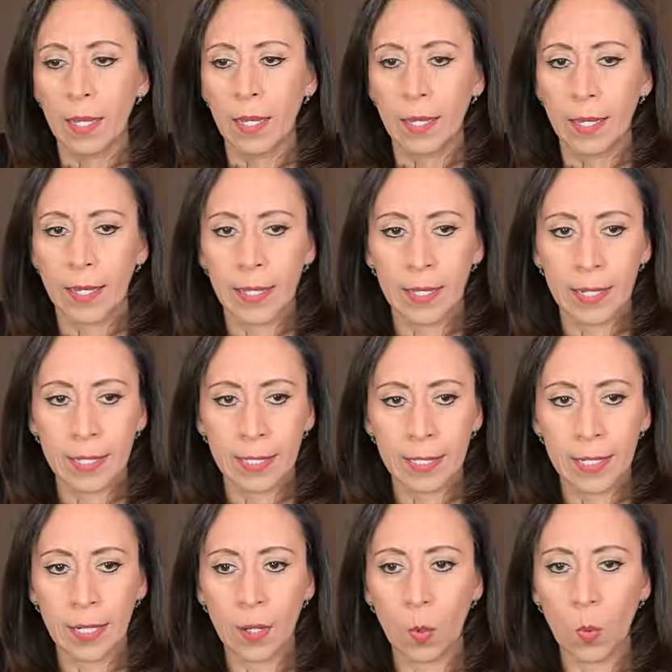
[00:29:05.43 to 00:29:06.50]
And
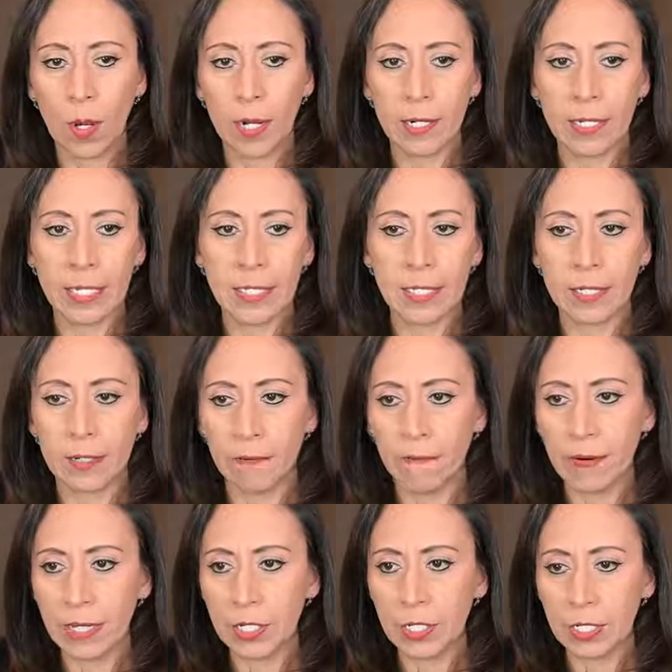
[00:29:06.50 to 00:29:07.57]
while this is
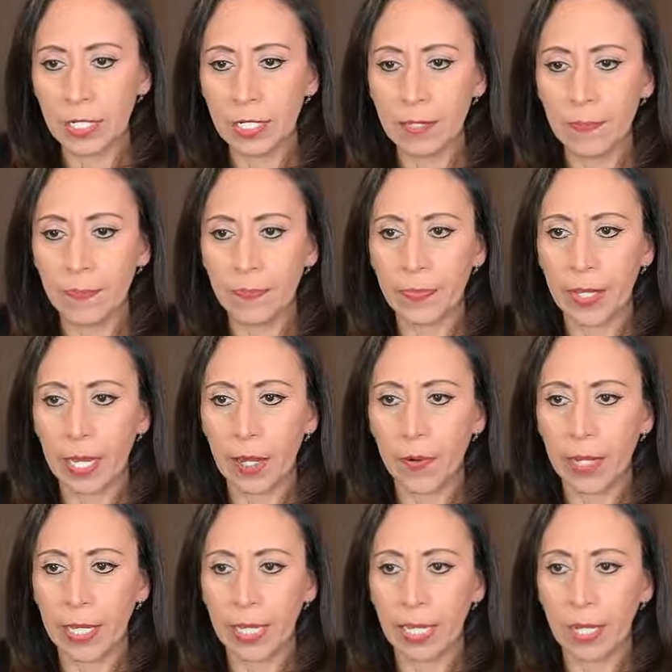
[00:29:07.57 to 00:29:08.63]
refreshing, now
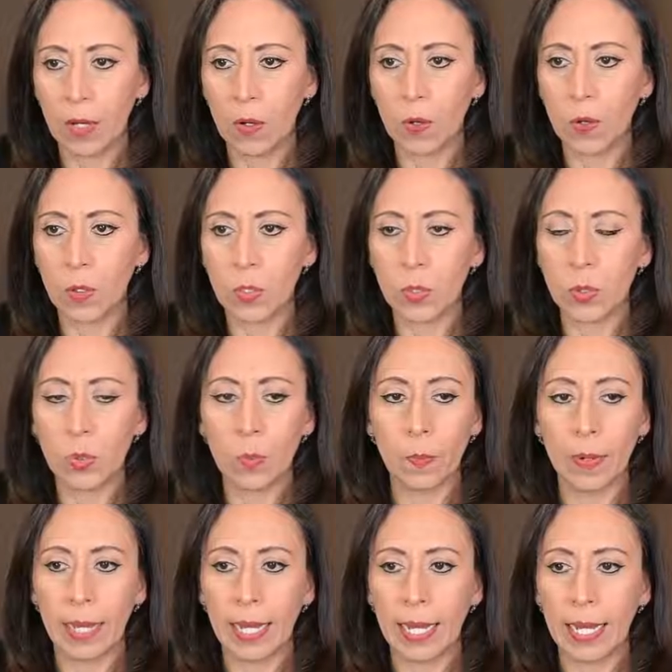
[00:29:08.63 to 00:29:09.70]
I can go to
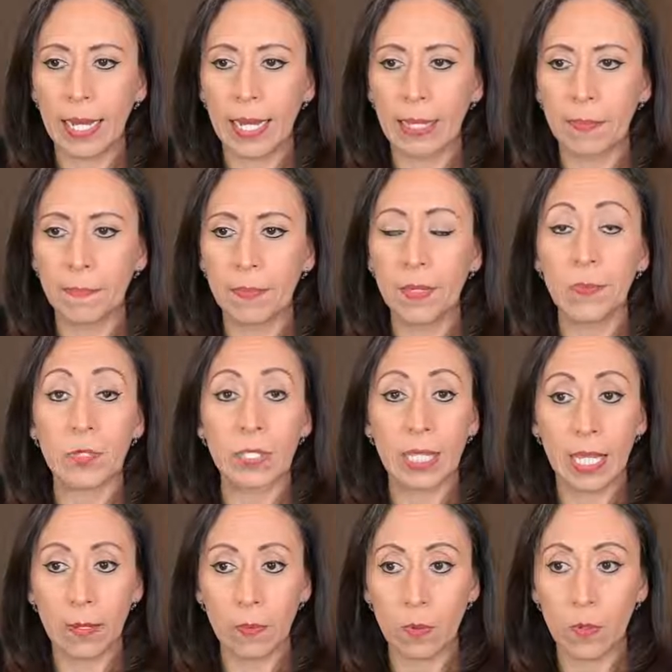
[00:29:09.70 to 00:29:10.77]
my pivot
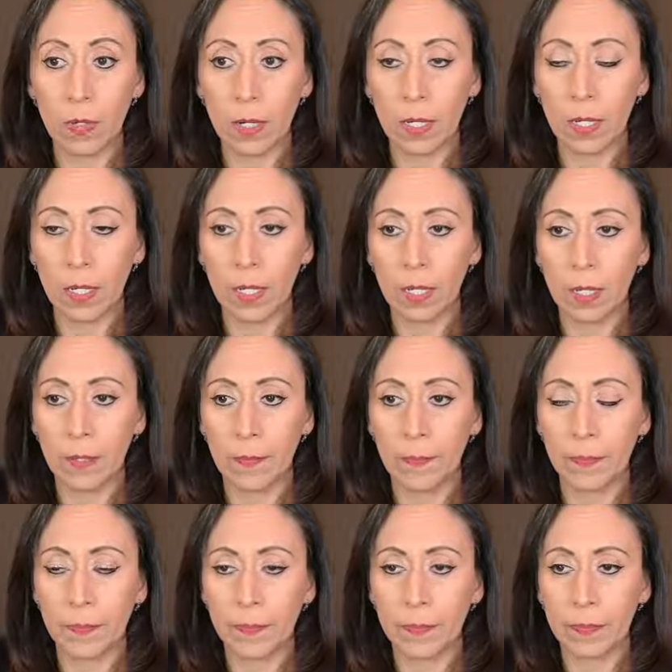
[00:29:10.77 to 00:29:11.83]
table
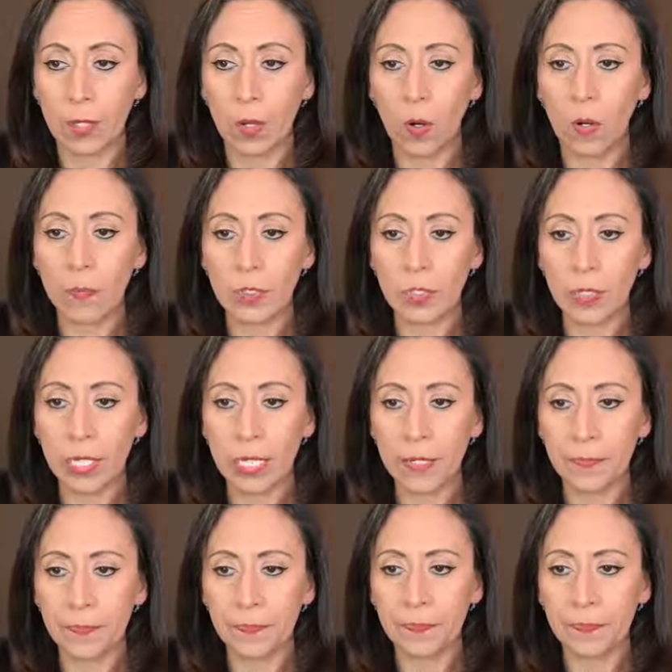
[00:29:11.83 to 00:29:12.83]
option here.